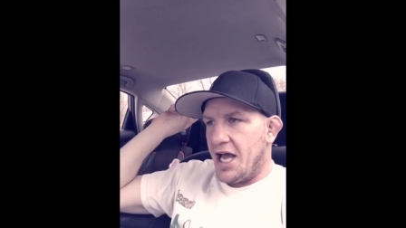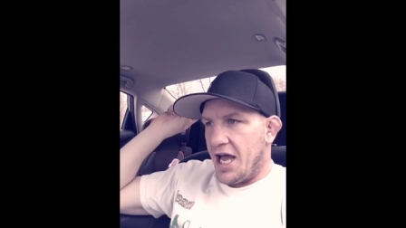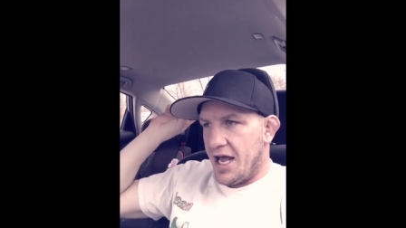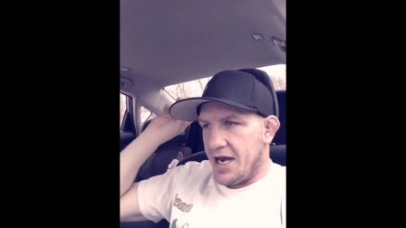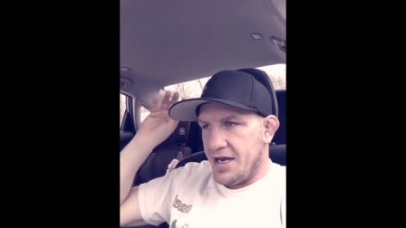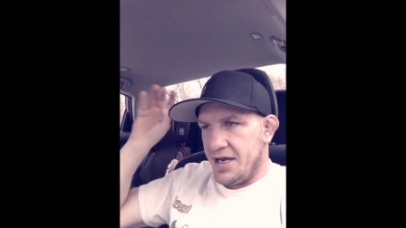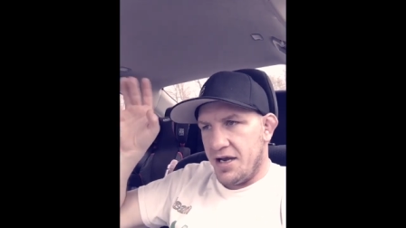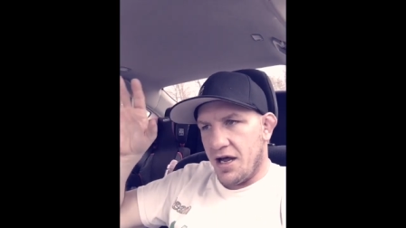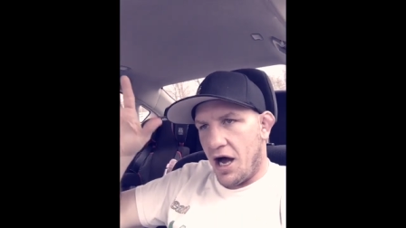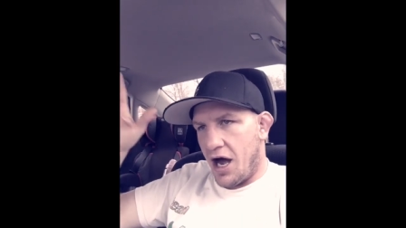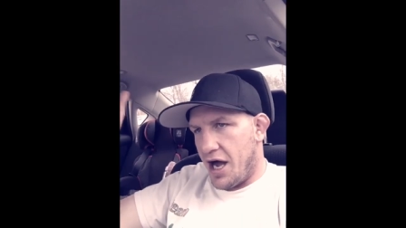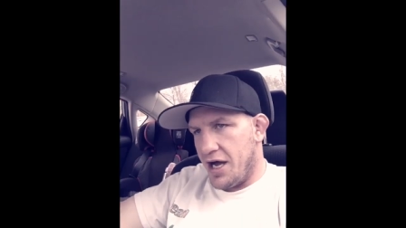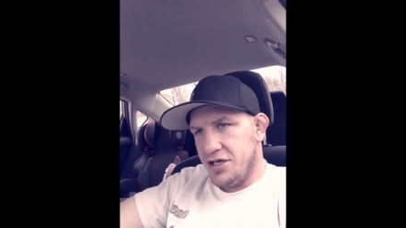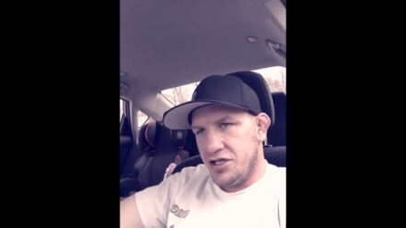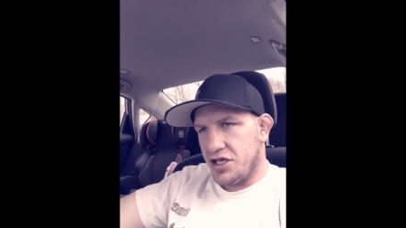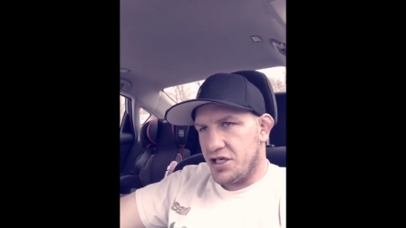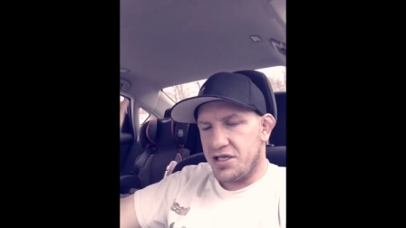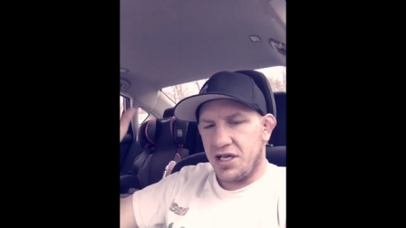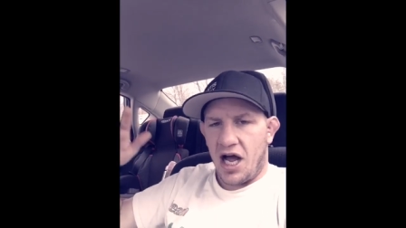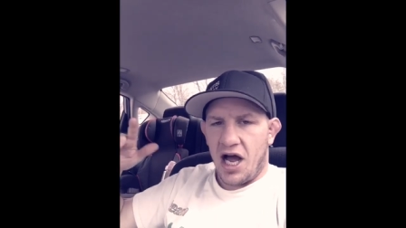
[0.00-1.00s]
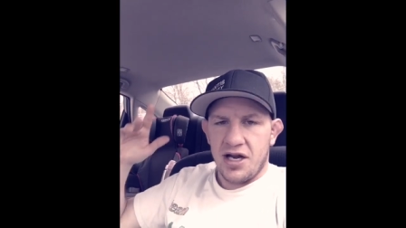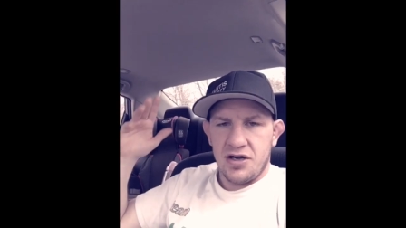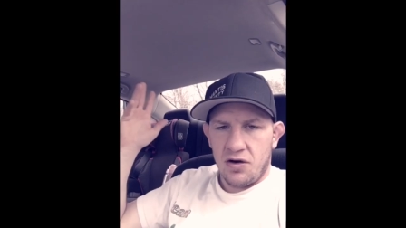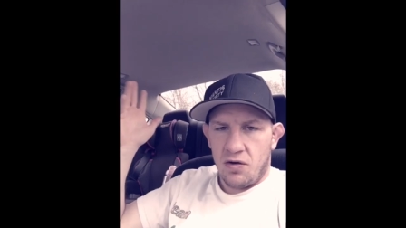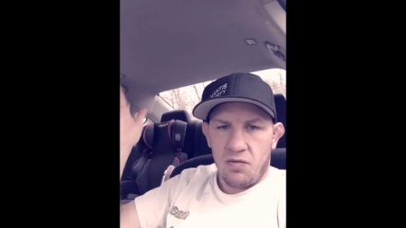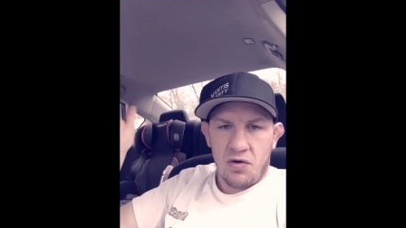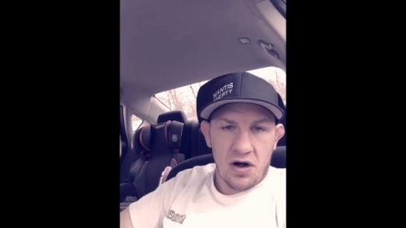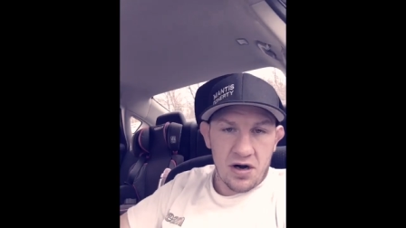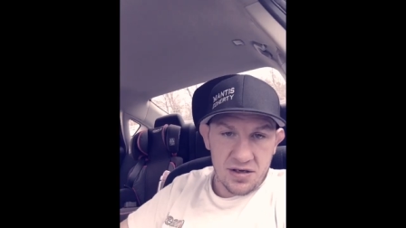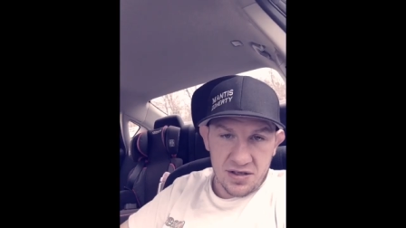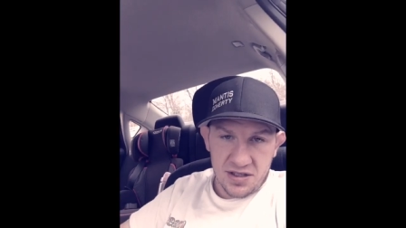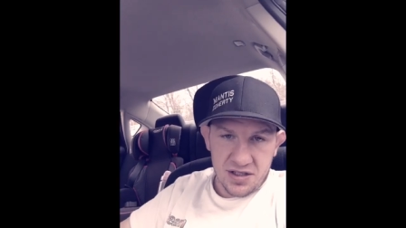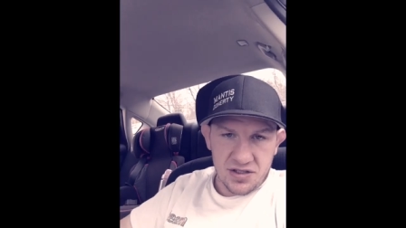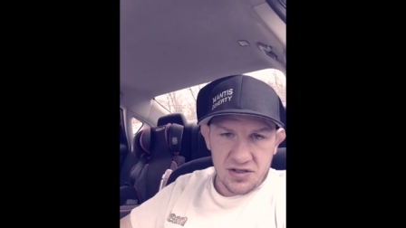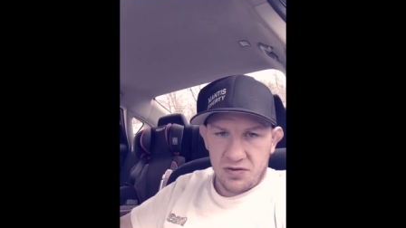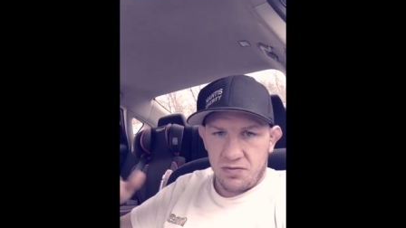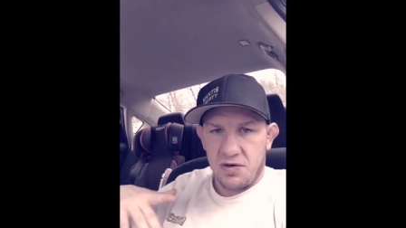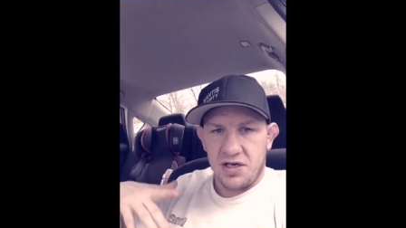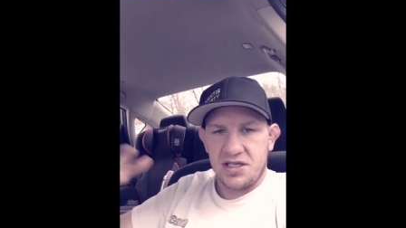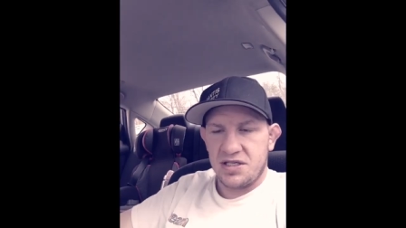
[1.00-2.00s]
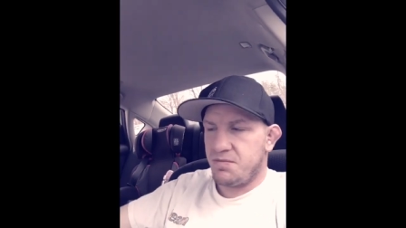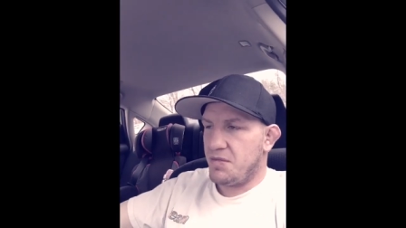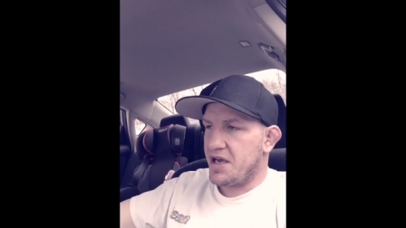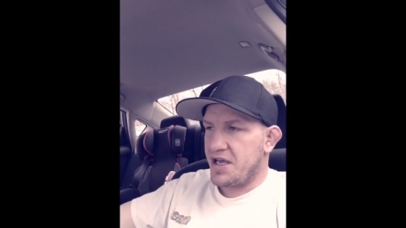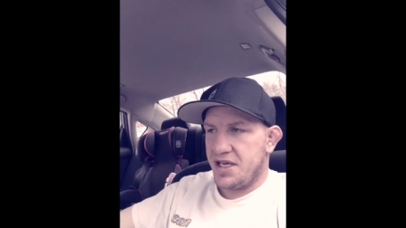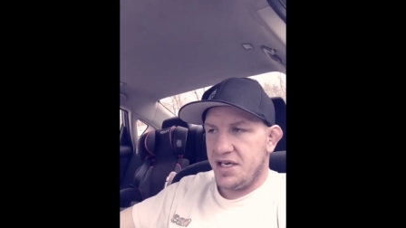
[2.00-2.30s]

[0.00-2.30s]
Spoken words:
And I don't want to risk my